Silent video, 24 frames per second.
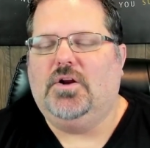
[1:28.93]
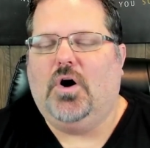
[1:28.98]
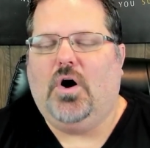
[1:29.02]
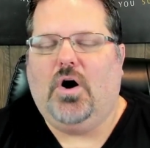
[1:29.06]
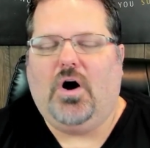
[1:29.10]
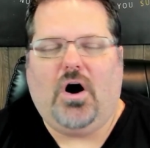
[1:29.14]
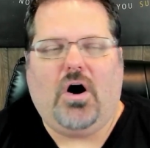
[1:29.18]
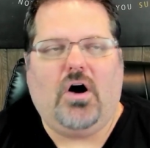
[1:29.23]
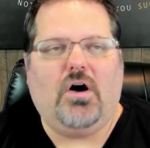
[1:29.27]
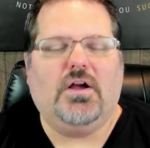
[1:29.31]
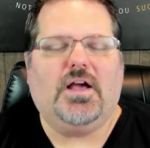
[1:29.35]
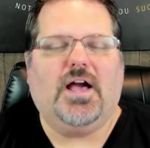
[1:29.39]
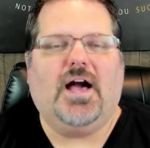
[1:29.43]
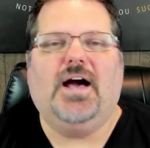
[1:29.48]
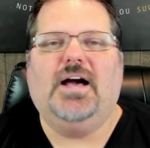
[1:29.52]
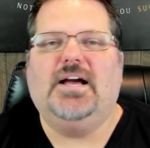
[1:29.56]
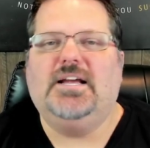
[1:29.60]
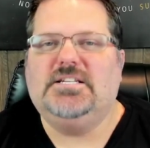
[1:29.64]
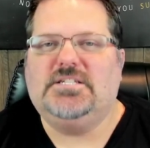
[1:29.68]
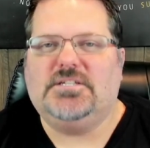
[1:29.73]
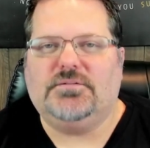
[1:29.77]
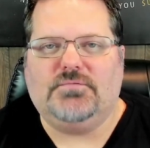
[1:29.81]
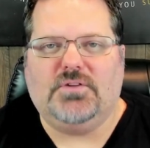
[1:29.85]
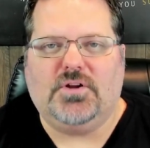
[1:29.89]
all
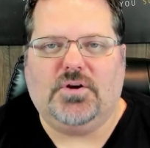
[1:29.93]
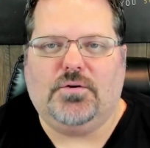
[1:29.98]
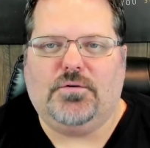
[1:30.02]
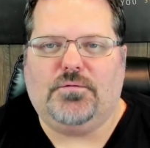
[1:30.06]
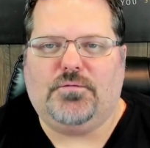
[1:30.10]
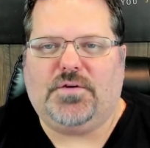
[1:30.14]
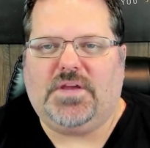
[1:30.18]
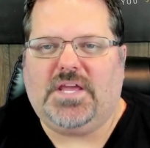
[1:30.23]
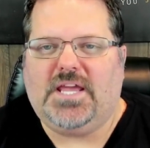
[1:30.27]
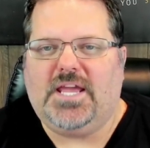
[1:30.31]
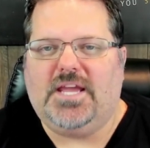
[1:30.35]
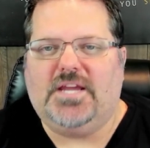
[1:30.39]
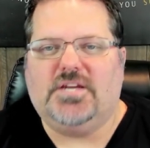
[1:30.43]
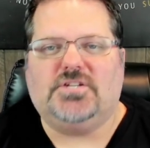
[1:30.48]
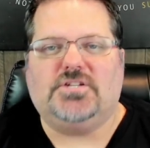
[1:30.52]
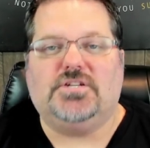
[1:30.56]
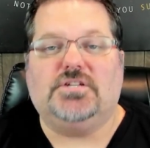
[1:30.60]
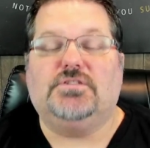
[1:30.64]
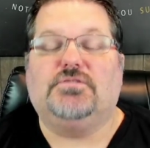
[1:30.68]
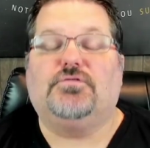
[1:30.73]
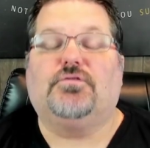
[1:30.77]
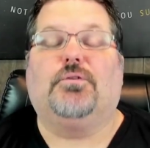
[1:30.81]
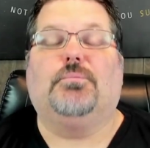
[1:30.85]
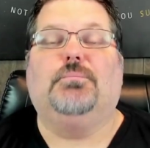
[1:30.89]
kinds of
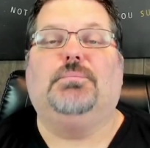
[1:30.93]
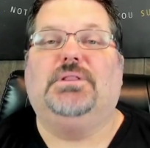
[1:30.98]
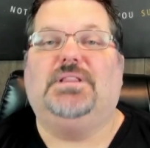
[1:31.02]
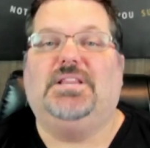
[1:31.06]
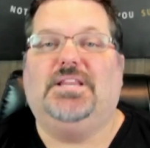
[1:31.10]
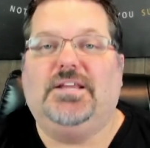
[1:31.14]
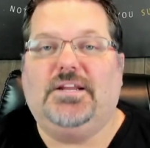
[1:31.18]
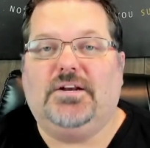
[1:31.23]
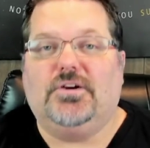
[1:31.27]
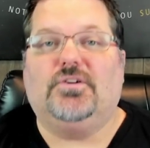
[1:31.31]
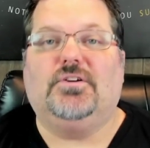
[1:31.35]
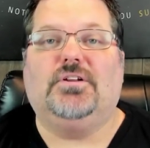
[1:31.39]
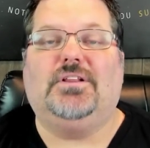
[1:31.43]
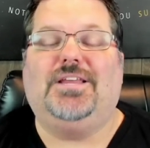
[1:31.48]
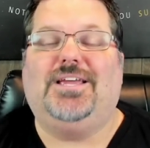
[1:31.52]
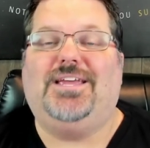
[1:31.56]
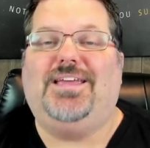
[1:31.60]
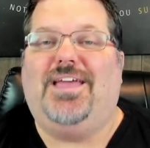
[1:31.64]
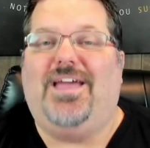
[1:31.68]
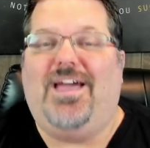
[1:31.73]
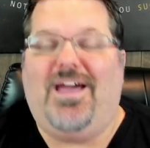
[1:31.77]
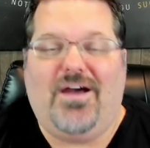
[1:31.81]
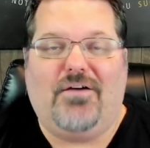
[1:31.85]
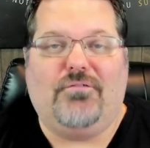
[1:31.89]
notifications from
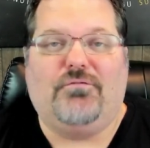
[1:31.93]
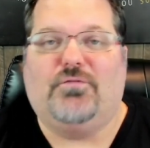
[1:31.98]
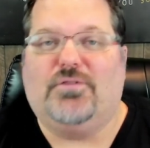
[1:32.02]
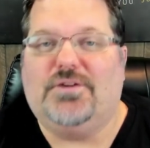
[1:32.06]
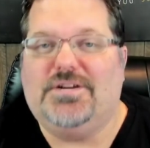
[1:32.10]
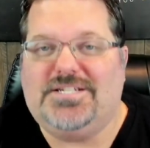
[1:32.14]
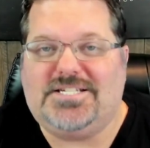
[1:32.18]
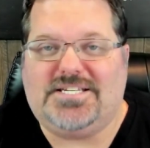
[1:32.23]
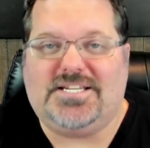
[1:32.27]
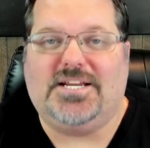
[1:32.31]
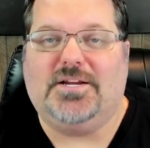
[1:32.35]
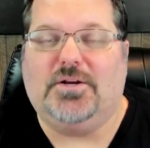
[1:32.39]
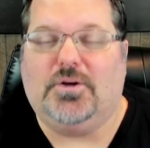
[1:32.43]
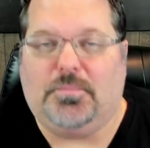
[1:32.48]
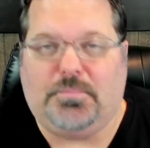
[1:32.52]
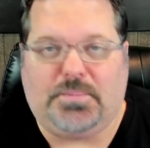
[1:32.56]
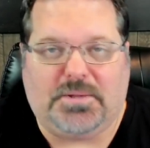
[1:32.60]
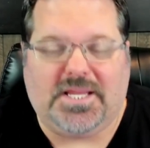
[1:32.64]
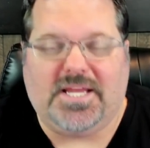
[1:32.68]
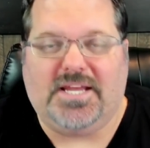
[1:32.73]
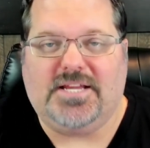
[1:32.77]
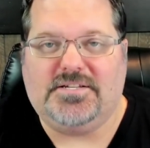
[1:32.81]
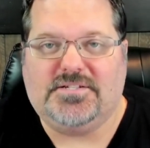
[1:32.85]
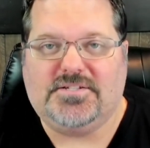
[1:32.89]
literally every single
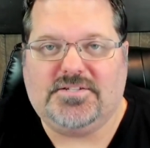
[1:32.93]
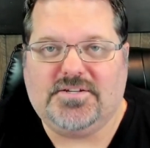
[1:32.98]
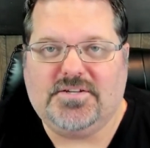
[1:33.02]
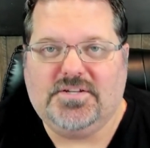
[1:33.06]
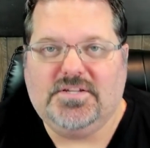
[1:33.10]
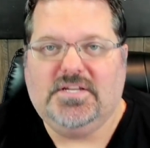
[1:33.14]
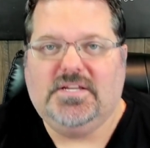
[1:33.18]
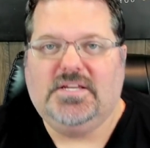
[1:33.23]
place.